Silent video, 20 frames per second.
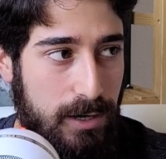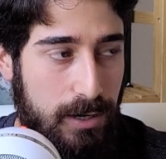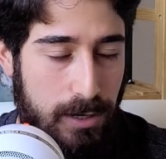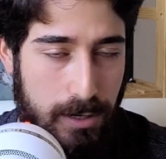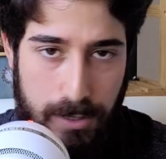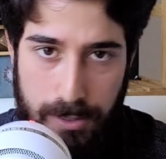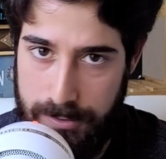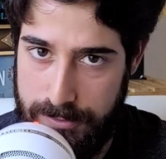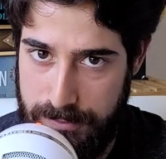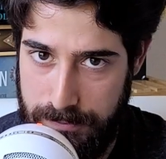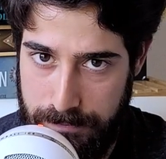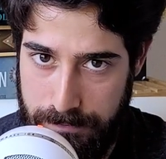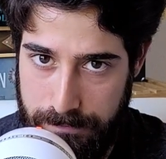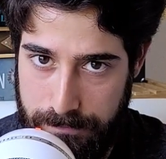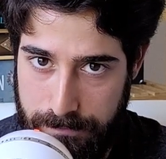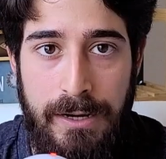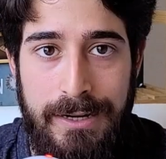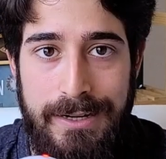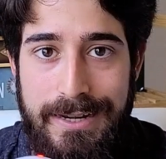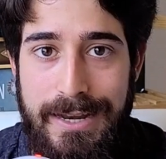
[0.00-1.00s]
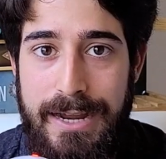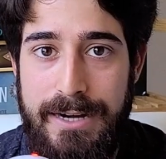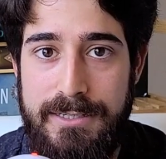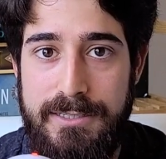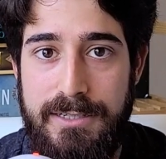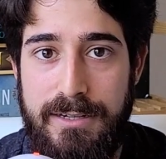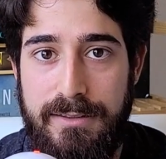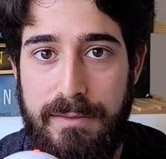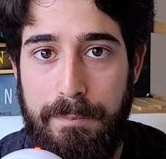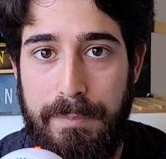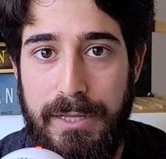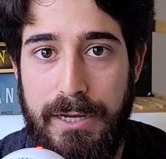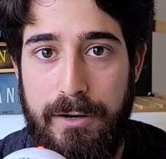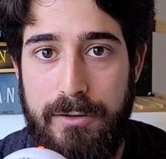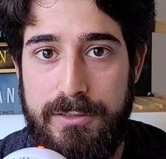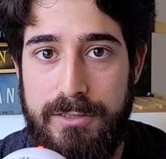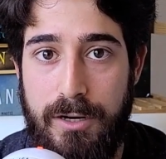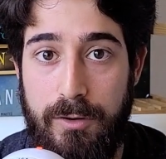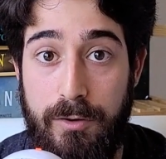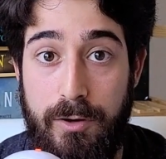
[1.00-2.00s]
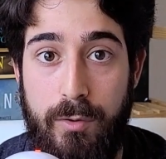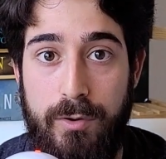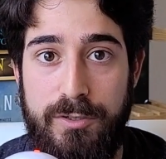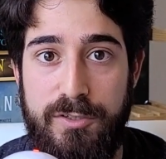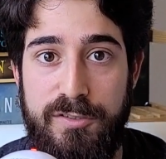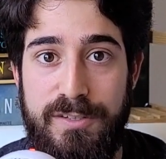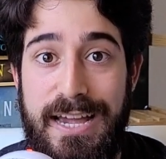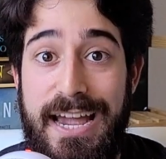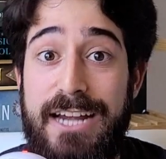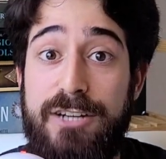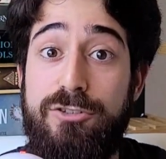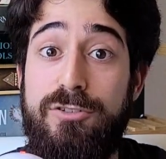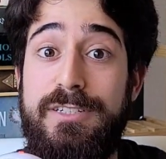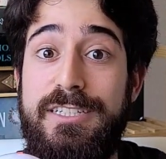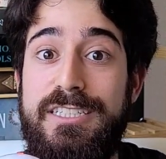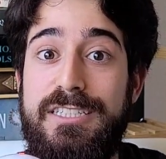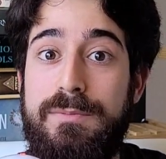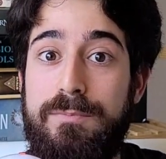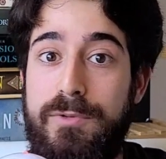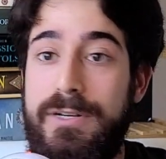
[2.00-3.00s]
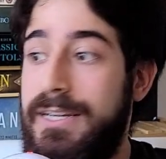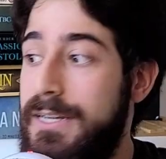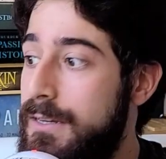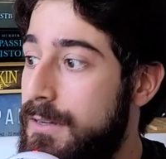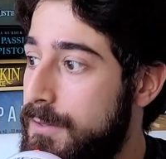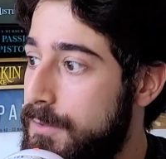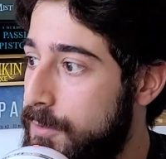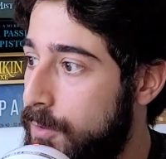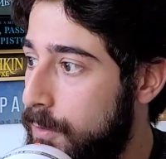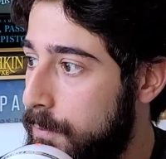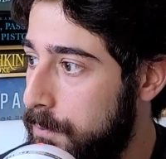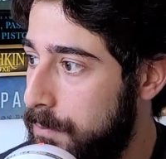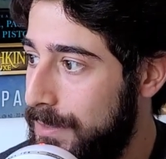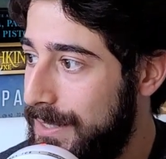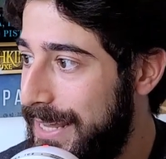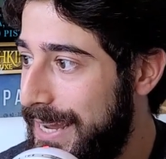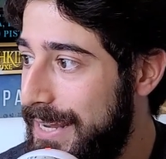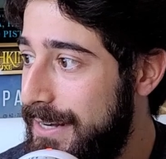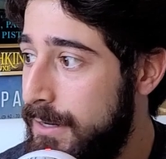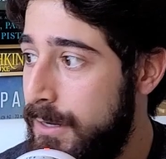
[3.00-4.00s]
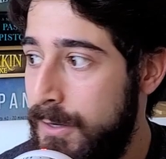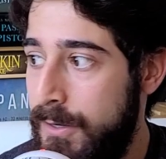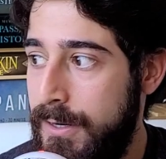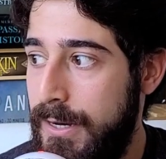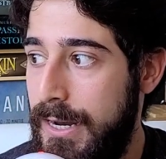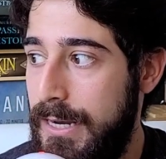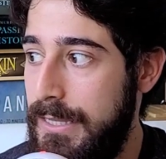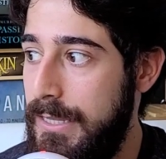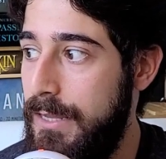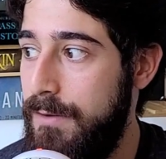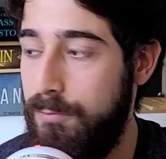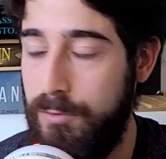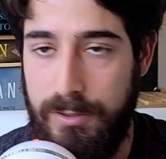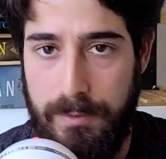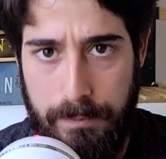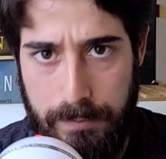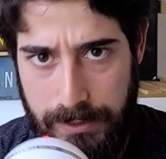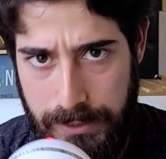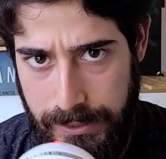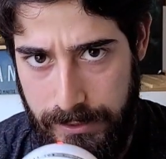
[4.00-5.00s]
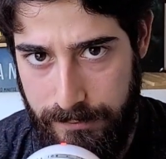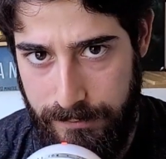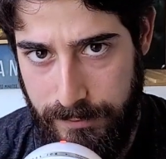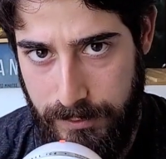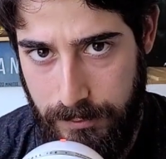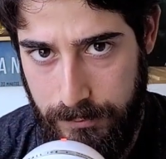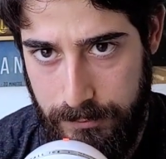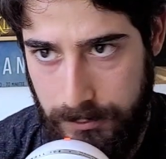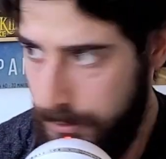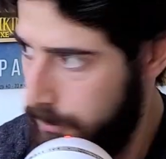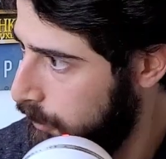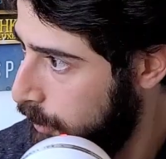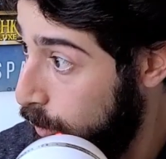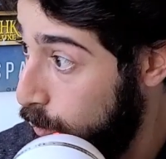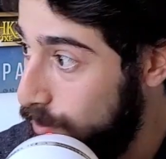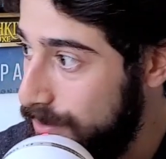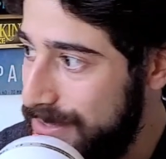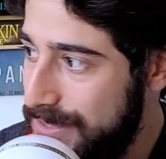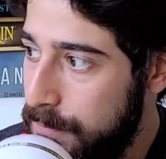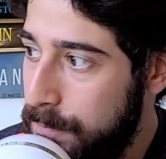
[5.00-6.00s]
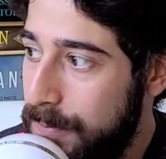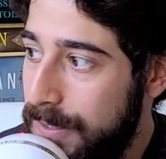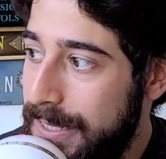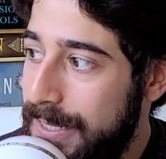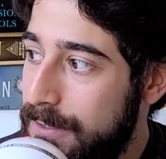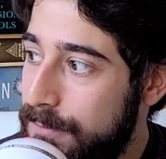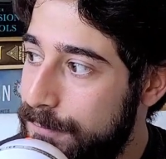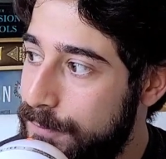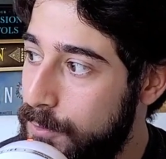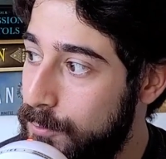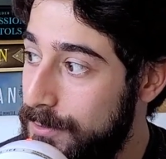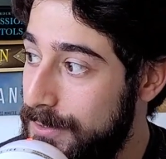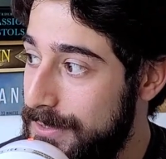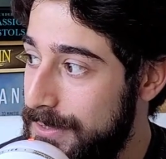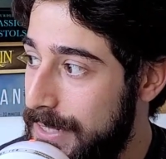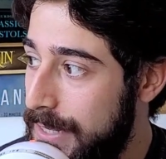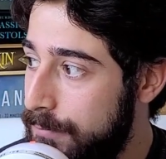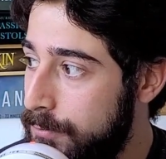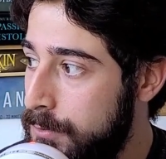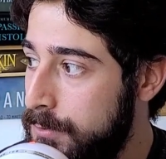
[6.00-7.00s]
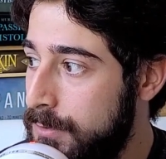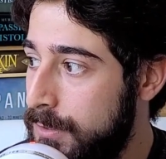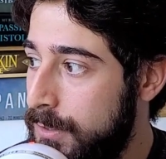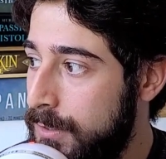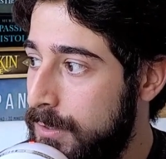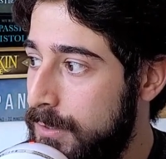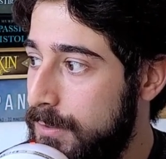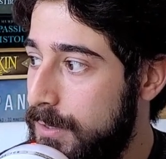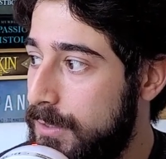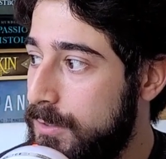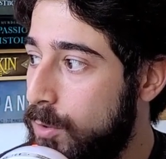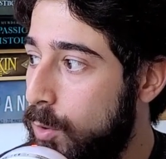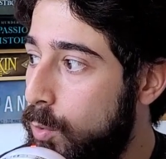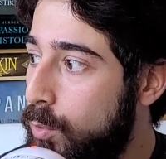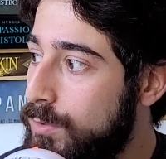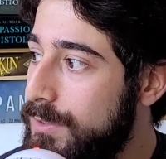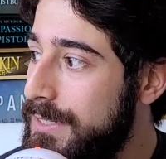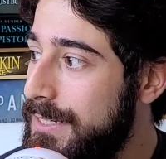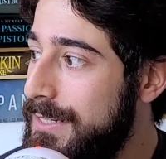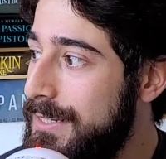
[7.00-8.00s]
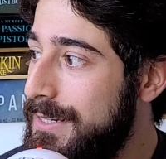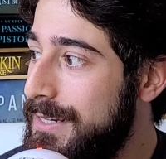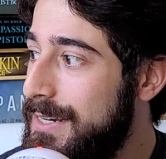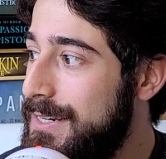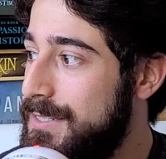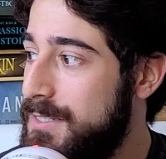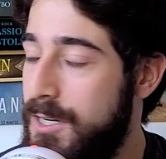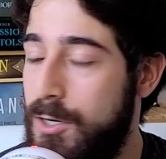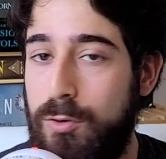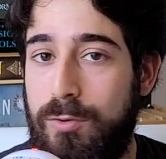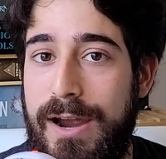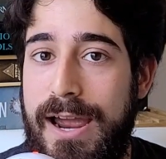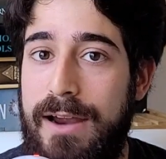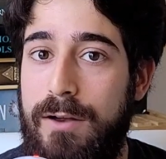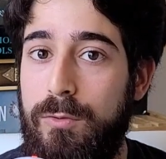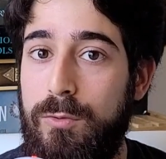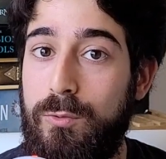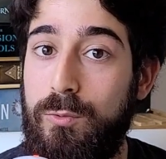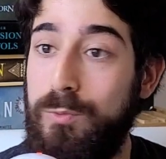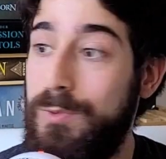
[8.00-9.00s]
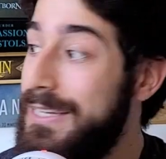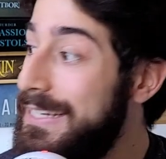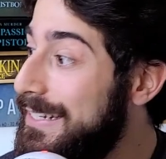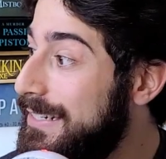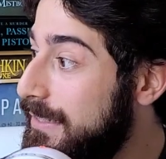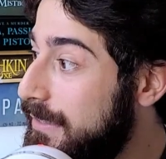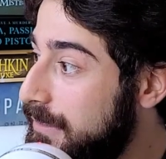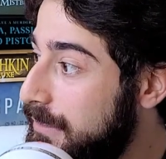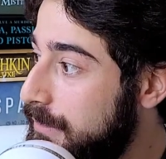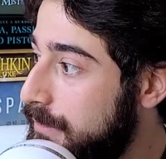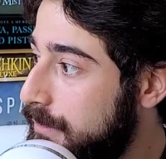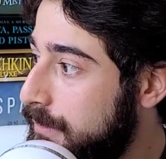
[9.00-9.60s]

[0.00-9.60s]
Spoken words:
Awesome. Next, the players are going to actually spring their plan and level the playing field. Once the playing field is level, not only is the crackle weakened,